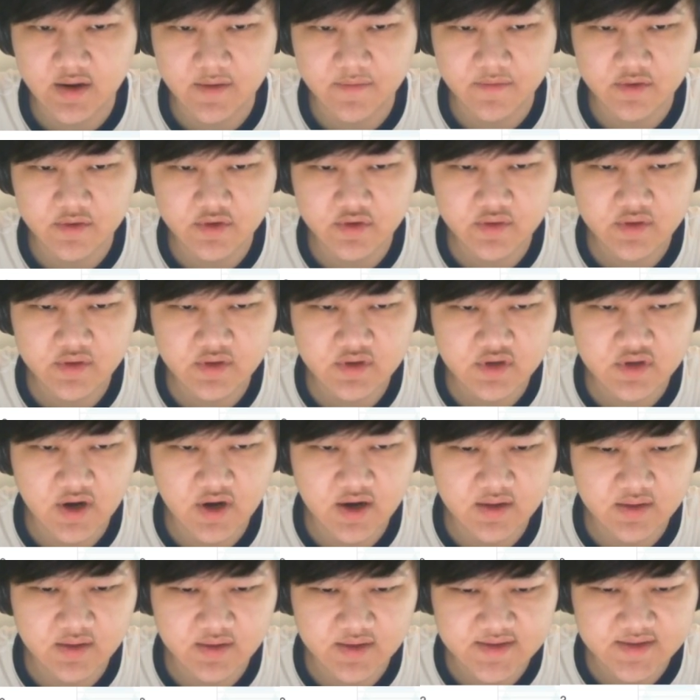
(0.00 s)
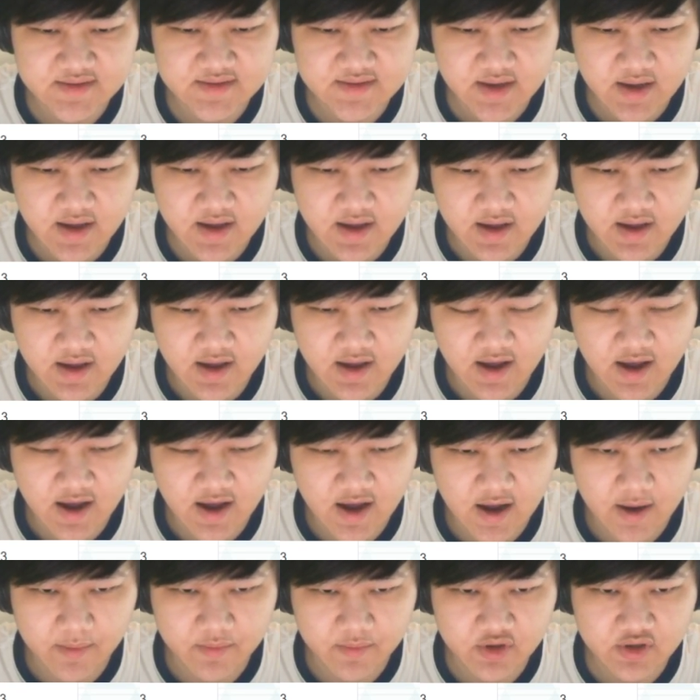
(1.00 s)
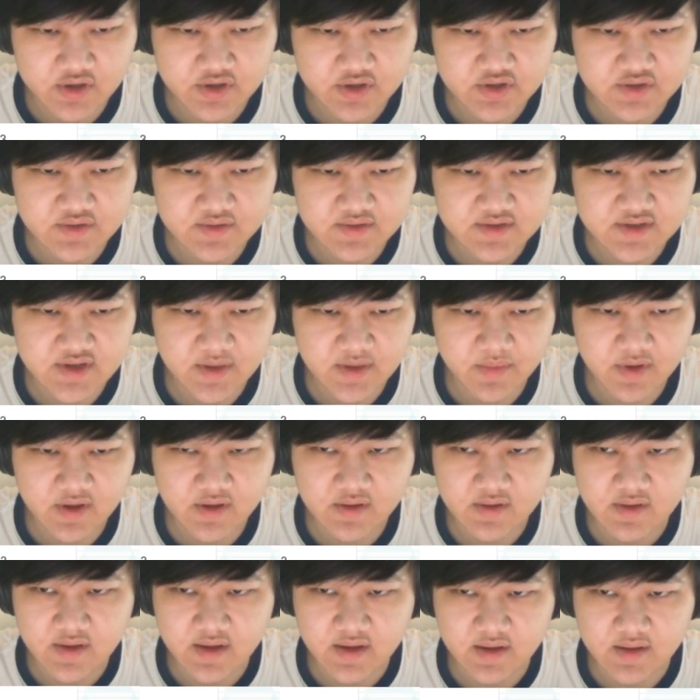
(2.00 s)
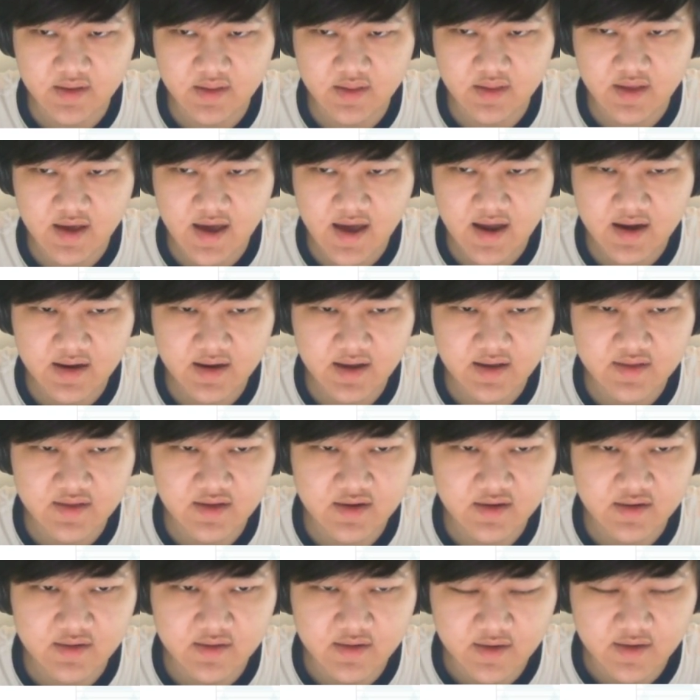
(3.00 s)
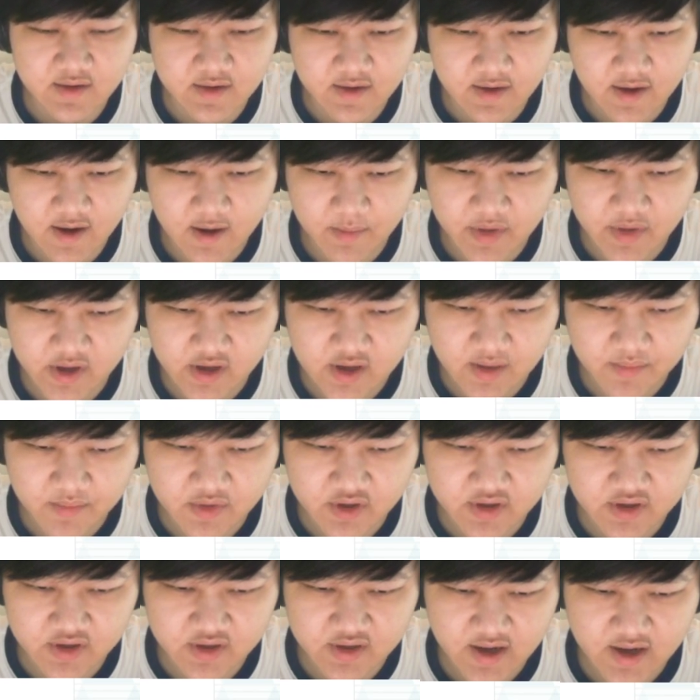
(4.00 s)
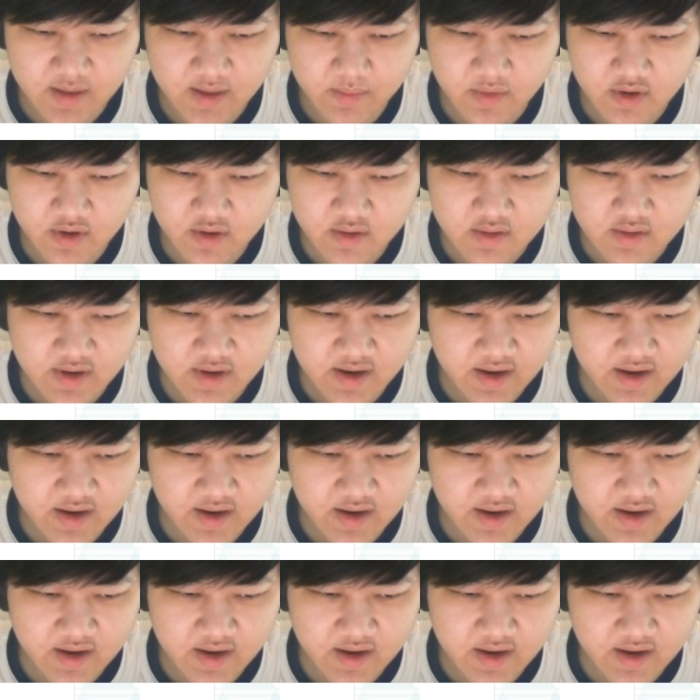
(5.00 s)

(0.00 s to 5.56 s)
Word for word: If you're doing Dauntless, um, you could do something like that and then uh, pick up Good Nightmare.